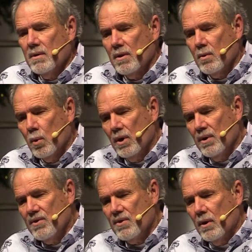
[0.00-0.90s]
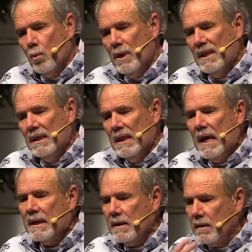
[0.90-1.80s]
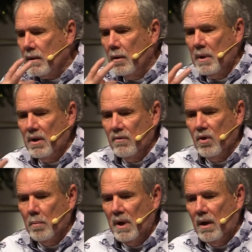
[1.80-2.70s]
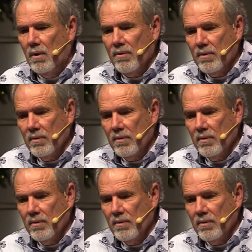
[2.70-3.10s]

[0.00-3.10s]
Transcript: to the words that we let come out of our mouth.